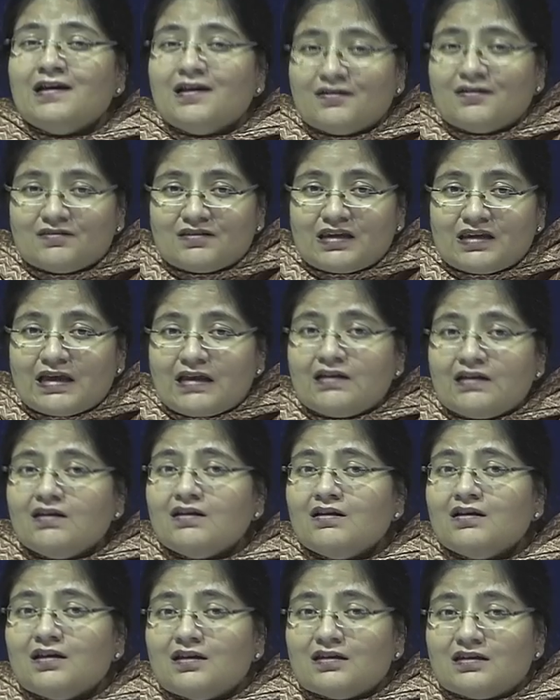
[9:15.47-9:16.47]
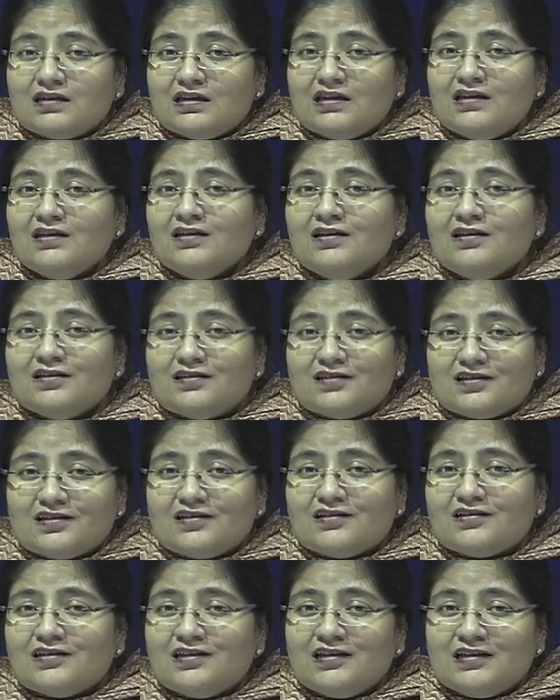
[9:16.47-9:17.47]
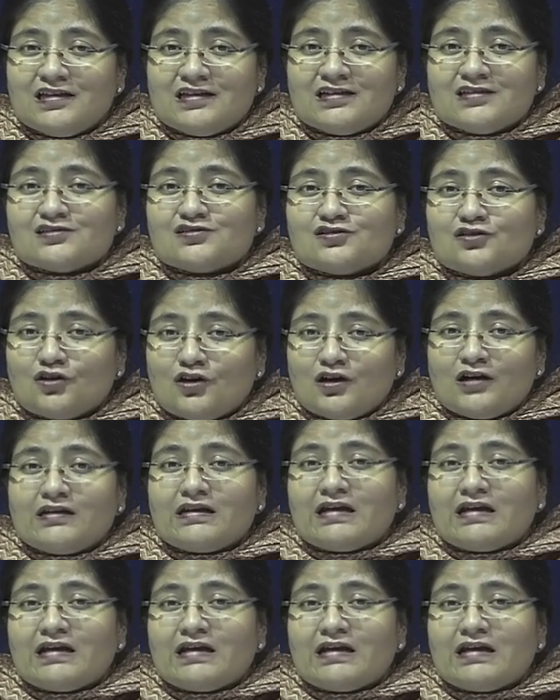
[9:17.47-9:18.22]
then the theory is not